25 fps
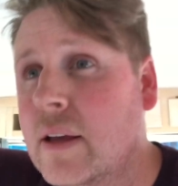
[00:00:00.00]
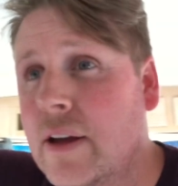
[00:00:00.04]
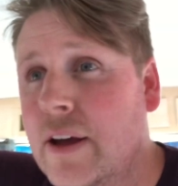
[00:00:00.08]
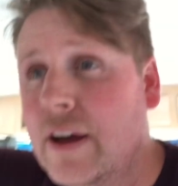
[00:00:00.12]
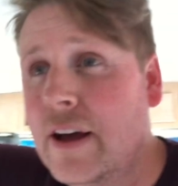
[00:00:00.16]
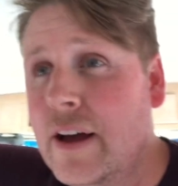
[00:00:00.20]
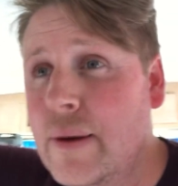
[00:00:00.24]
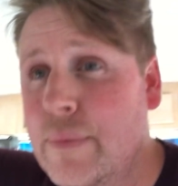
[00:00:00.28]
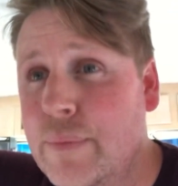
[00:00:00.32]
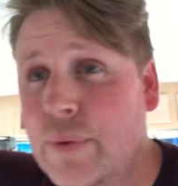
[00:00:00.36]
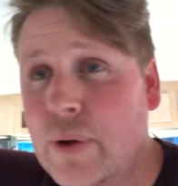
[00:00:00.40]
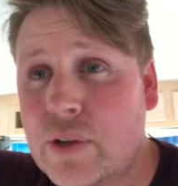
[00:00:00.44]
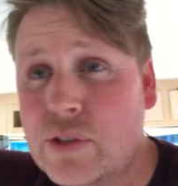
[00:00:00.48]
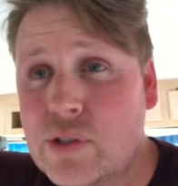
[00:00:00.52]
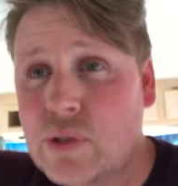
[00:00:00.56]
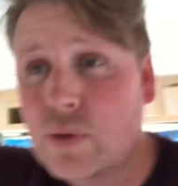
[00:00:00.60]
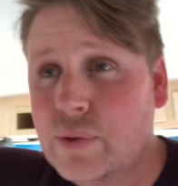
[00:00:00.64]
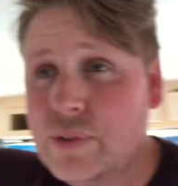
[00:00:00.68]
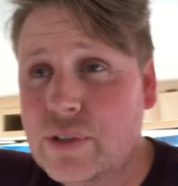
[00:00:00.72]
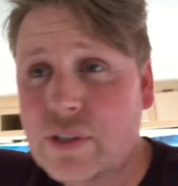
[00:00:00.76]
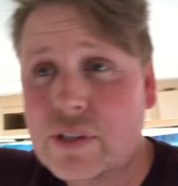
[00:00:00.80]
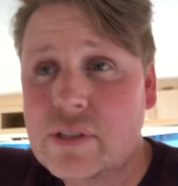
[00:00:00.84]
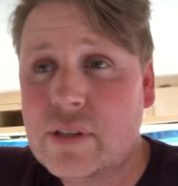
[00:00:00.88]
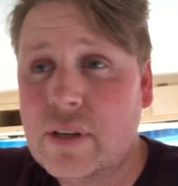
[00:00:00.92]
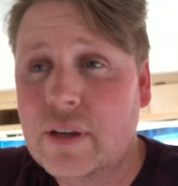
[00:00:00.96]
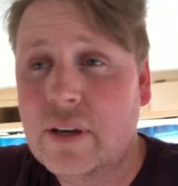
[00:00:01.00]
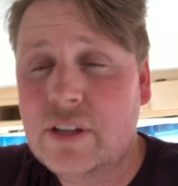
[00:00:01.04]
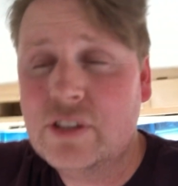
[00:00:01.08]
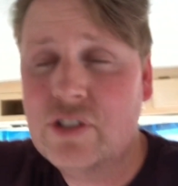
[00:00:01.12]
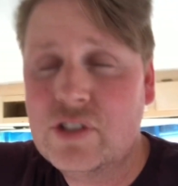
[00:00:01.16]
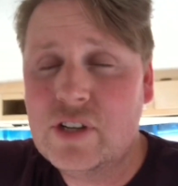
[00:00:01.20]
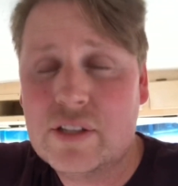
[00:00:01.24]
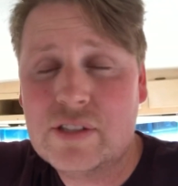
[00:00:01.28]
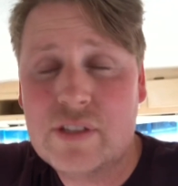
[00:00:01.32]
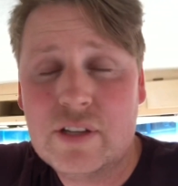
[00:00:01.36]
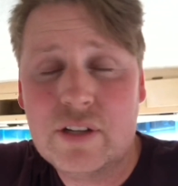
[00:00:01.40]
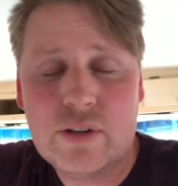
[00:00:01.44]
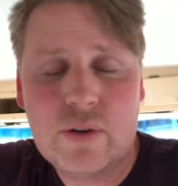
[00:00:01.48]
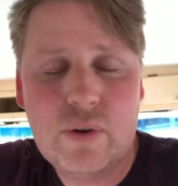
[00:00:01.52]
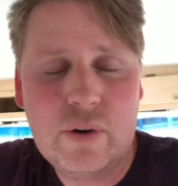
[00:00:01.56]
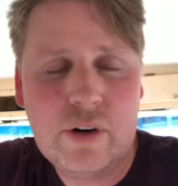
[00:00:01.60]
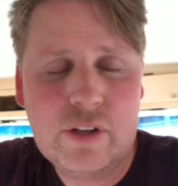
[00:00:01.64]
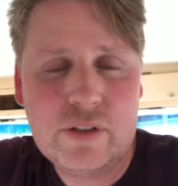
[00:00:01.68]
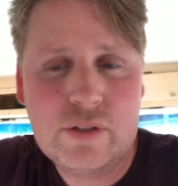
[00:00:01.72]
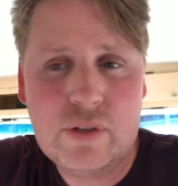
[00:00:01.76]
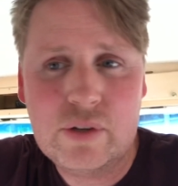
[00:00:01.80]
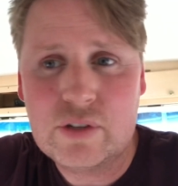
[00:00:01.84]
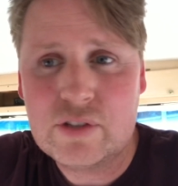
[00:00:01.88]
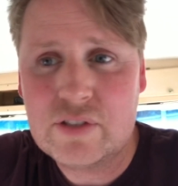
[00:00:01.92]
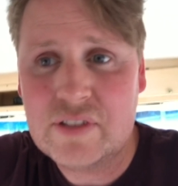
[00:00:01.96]
Also just adjust it
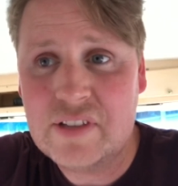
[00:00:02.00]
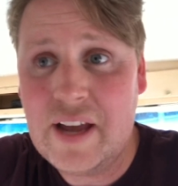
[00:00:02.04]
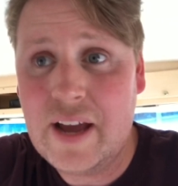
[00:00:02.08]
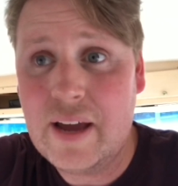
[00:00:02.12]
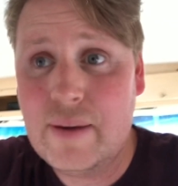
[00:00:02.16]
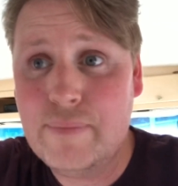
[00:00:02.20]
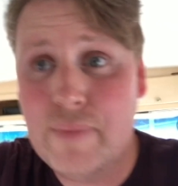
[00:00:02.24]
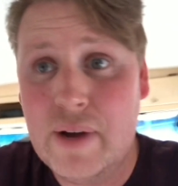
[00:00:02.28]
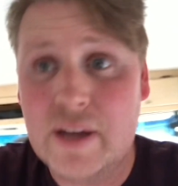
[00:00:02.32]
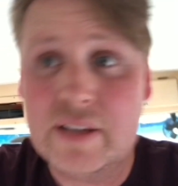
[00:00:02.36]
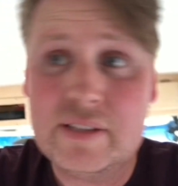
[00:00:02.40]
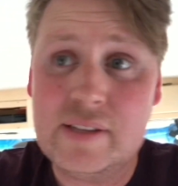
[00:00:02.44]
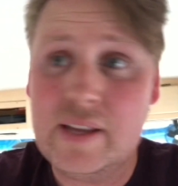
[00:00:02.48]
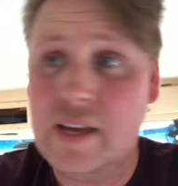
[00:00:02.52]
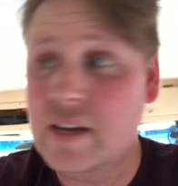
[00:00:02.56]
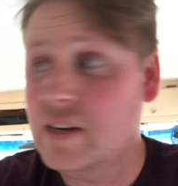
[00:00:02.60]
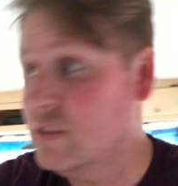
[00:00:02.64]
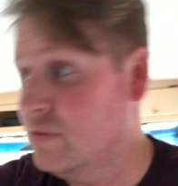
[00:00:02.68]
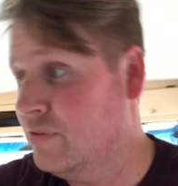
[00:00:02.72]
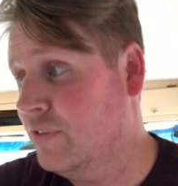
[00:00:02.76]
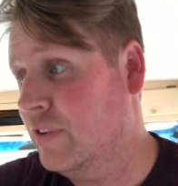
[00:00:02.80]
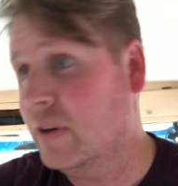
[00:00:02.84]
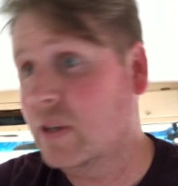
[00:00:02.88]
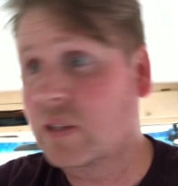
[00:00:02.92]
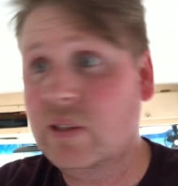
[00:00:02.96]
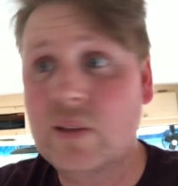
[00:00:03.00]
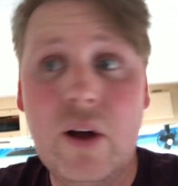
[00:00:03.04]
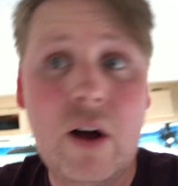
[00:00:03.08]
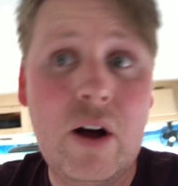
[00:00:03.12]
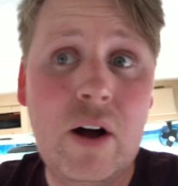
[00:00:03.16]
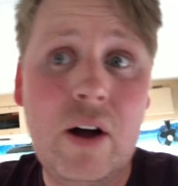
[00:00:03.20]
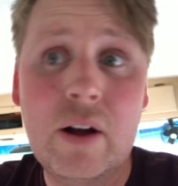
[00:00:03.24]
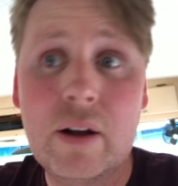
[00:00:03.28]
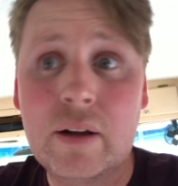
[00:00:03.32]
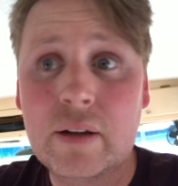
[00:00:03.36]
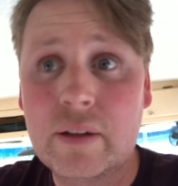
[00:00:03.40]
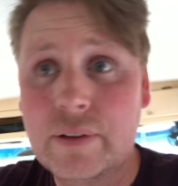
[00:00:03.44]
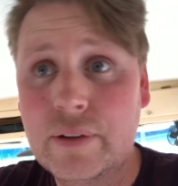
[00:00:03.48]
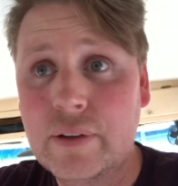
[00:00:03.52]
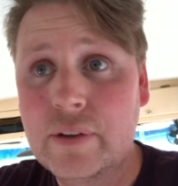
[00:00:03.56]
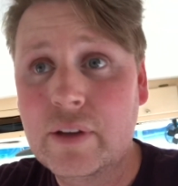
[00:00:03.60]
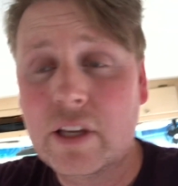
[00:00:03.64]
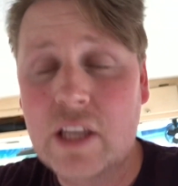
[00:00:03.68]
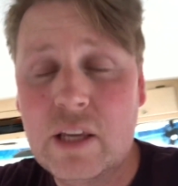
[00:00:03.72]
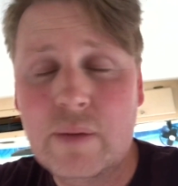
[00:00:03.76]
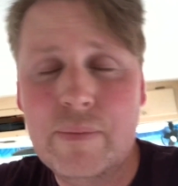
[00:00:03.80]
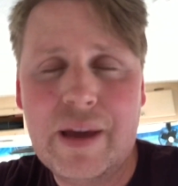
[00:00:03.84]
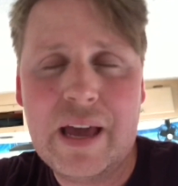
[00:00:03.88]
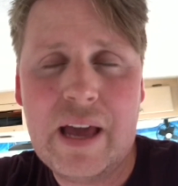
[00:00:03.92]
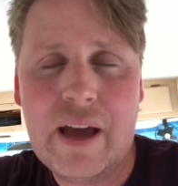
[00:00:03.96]
according to your slide. My slide is very long.
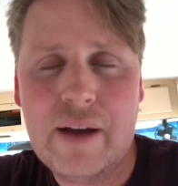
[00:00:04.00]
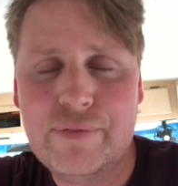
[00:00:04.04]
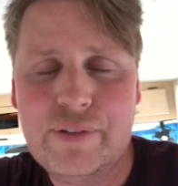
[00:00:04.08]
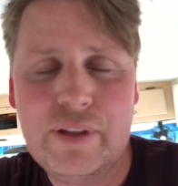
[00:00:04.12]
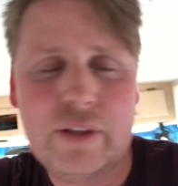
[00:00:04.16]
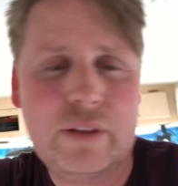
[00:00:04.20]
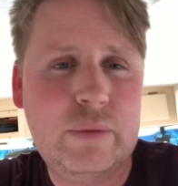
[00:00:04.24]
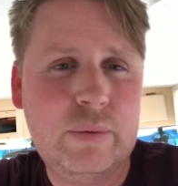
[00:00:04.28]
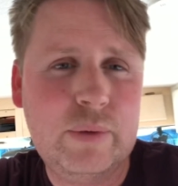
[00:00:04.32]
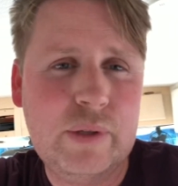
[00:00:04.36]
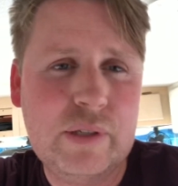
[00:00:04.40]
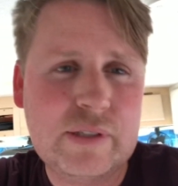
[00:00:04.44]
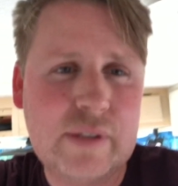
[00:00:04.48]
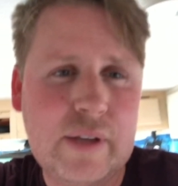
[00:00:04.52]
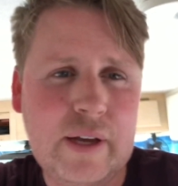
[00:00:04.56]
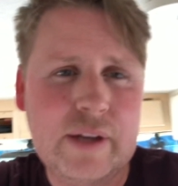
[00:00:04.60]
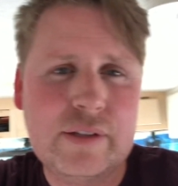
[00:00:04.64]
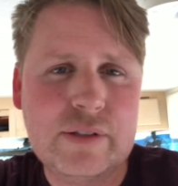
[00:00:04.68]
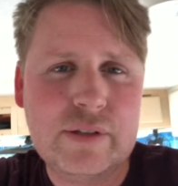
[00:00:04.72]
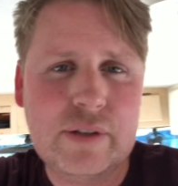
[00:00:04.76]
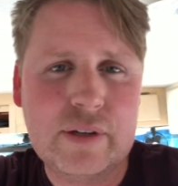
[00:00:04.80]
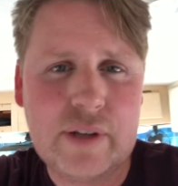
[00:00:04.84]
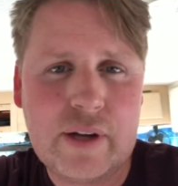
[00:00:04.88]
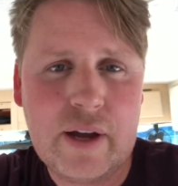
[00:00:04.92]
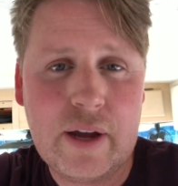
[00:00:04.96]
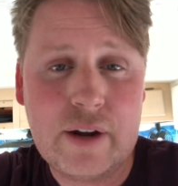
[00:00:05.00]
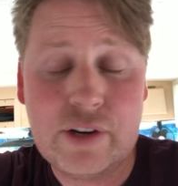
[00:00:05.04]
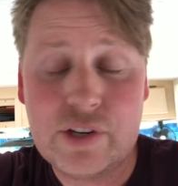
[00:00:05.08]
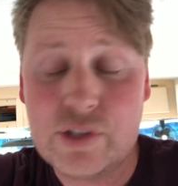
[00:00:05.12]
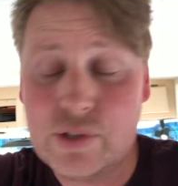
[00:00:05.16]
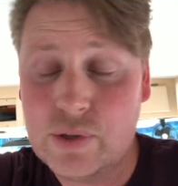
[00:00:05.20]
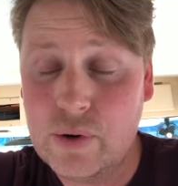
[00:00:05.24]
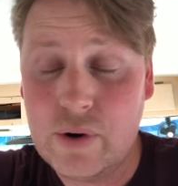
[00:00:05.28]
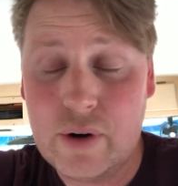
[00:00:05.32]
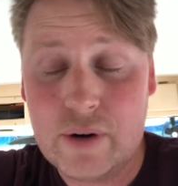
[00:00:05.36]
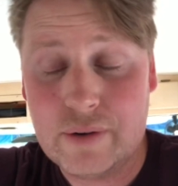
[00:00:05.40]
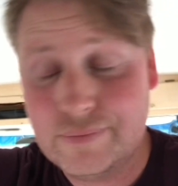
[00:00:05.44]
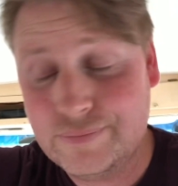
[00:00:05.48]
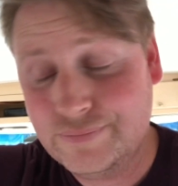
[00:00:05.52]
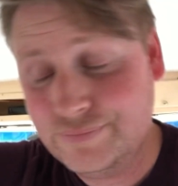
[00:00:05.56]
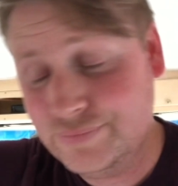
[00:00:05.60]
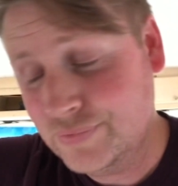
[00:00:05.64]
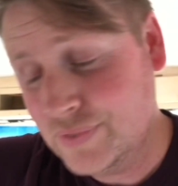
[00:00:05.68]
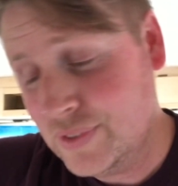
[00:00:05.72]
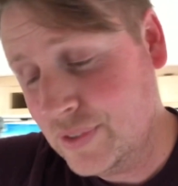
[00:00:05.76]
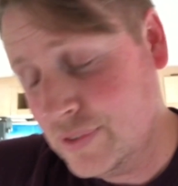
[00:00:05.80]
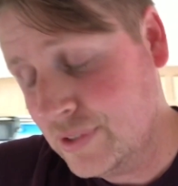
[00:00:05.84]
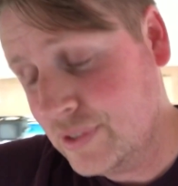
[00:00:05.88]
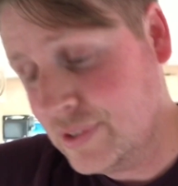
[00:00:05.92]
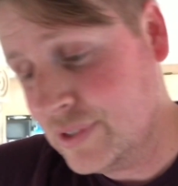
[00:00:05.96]
You may have 3 slides that are kind of short.
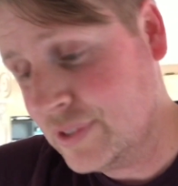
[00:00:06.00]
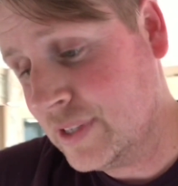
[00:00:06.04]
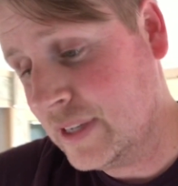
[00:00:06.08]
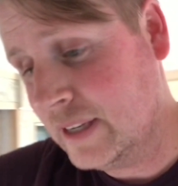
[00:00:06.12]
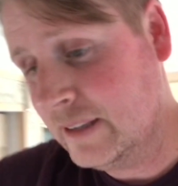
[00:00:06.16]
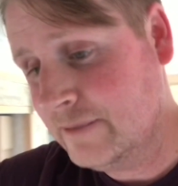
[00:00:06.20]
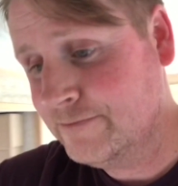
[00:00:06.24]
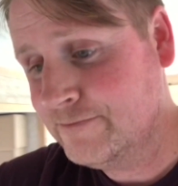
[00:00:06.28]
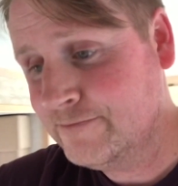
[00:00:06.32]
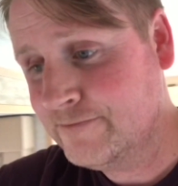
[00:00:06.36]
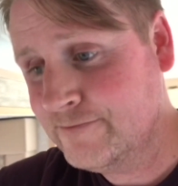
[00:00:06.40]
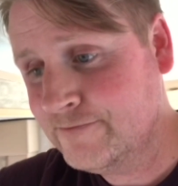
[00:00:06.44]
It's just,